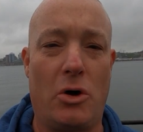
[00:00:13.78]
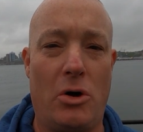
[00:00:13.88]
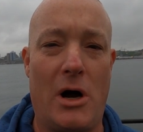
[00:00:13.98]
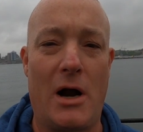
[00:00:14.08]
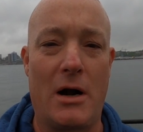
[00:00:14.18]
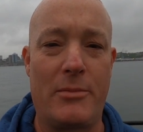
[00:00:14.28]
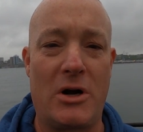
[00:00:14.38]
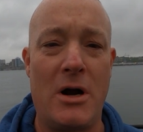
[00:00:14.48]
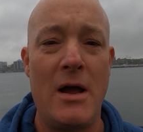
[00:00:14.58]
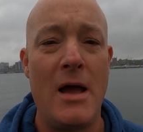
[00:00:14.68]
Cole
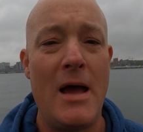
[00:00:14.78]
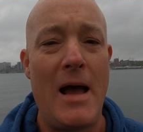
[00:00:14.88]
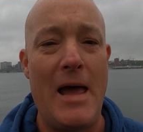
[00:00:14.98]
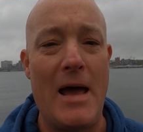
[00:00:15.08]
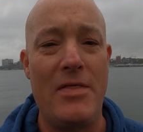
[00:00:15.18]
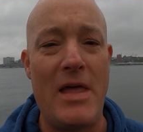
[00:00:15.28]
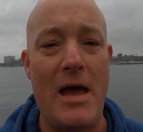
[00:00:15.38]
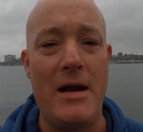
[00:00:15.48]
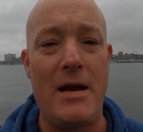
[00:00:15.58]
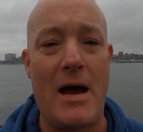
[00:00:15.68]
Harbour. And
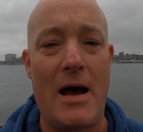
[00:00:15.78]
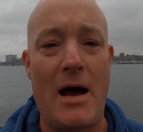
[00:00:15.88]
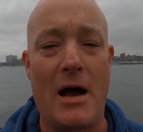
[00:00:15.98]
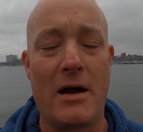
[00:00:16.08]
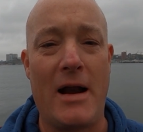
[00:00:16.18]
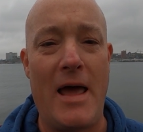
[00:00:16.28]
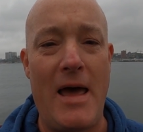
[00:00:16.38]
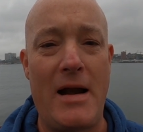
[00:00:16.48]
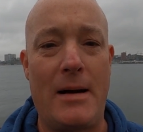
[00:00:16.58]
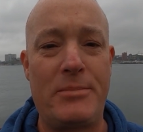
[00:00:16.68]
then I'm gonna
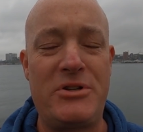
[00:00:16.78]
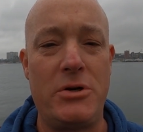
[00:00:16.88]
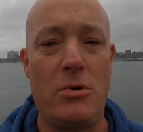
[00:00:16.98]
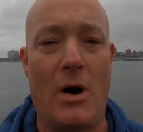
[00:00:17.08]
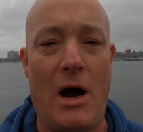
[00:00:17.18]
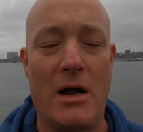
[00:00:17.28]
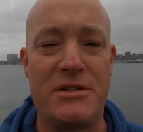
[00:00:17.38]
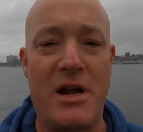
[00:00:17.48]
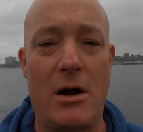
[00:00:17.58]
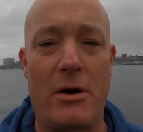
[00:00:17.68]
head up to
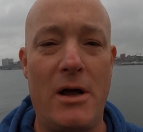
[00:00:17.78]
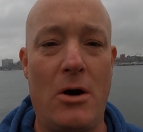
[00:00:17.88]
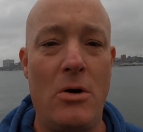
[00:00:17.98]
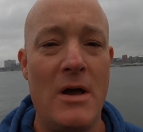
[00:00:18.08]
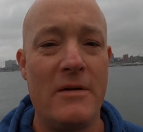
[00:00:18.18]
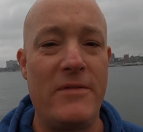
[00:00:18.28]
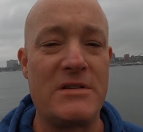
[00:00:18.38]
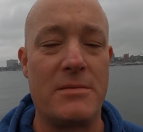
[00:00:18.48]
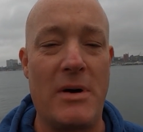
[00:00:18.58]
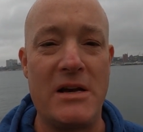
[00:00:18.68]
Ontario,
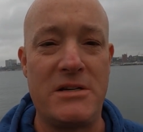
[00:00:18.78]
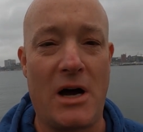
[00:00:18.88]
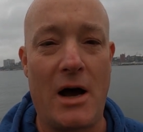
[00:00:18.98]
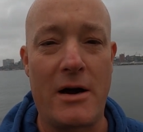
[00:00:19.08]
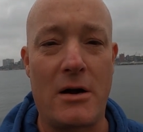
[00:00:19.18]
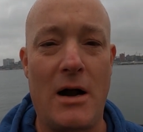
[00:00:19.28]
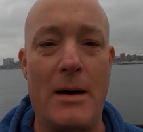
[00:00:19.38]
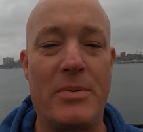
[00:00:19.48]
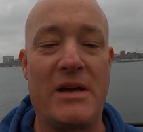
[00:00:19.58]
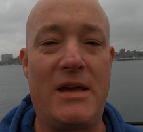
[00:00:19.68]
visit my daughter
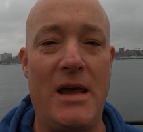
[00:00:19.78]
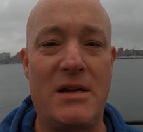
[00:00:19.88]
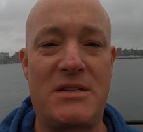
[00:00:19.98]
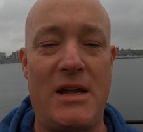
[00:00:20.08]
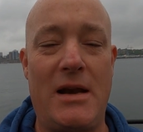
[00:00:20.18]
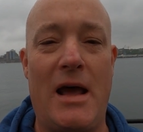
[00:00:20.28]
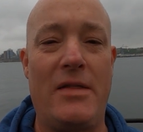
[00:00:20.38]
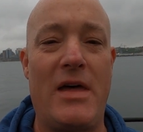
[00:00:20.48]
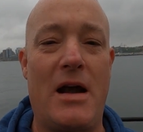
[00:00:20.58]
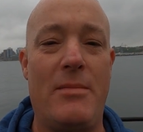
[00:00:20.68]
up in Kingston,
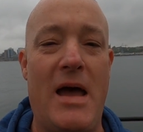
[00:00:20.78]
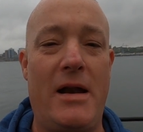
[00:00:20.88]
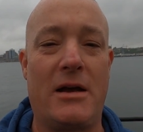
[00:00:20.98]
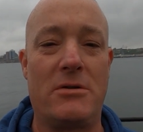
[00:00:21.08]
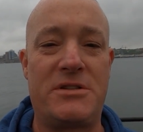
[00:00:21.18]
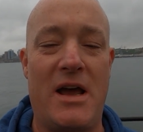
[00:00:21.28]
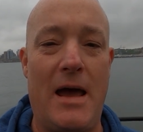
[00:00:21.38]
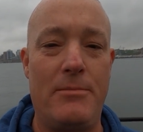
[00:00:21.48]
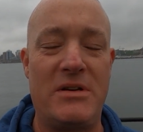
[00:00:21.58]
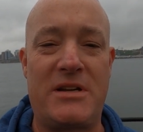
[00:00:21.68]
and then I'm heading out to
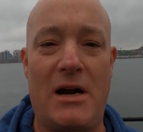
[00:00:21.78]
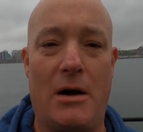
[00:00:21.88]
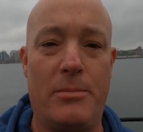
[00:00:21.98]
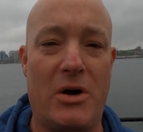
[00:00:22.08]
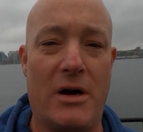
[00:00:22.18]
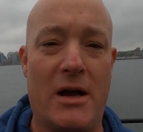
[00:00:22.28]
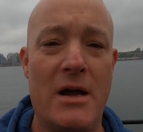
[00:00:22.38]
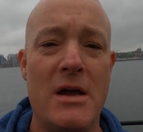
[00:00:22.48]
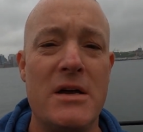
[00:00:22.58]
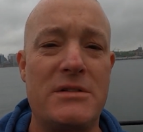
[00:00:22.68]
Edmonton, Alberta.
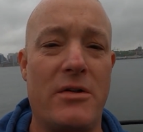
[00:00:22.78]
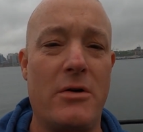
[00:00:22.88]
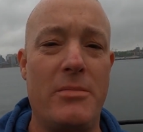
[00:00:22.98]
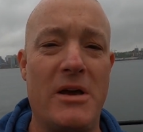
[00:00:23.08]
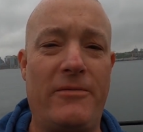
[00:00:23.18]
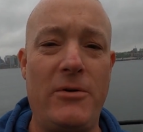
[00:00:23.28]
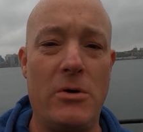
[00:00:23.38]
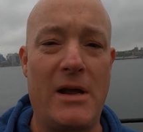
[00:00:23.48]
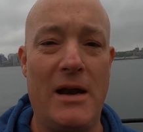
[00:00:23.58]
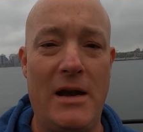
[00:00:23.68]
So there'll be a
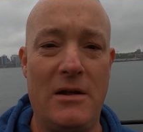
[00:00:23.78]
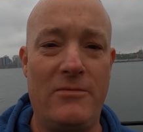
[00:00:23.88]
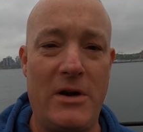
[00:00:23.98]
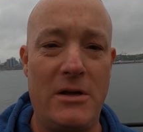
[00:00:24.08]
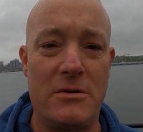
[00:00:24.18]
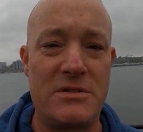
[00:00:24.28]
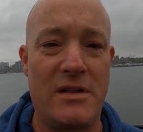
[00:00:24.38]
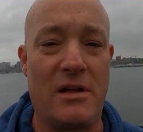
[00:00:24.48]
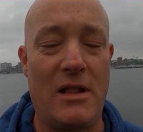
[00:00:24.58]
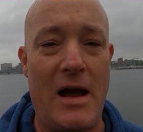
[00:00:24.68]
few Canadian videos
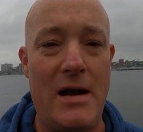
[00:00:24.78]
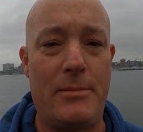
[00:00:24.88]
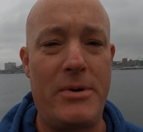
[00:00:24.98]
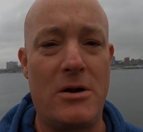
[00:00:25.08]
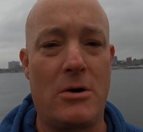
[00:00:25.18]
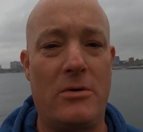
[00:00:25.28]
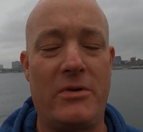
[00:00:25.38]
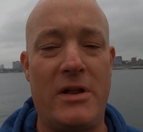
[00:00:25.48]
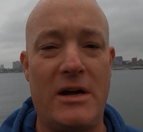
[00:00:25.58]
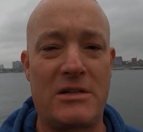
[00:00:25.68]
in the lineup here
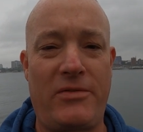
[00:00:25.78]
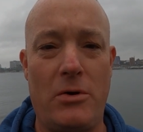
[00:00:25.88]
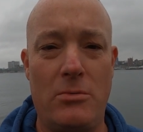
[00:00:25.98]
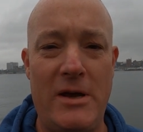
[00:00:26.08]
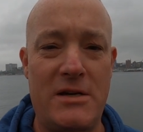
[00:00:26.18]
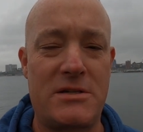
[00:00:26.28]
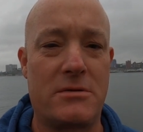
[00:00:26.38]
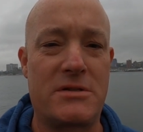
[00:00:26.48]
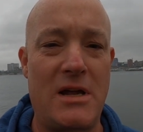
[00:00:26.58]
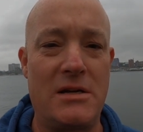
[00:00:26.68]
over the next few weeks,
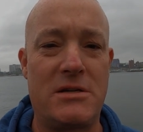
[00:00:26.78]
so stay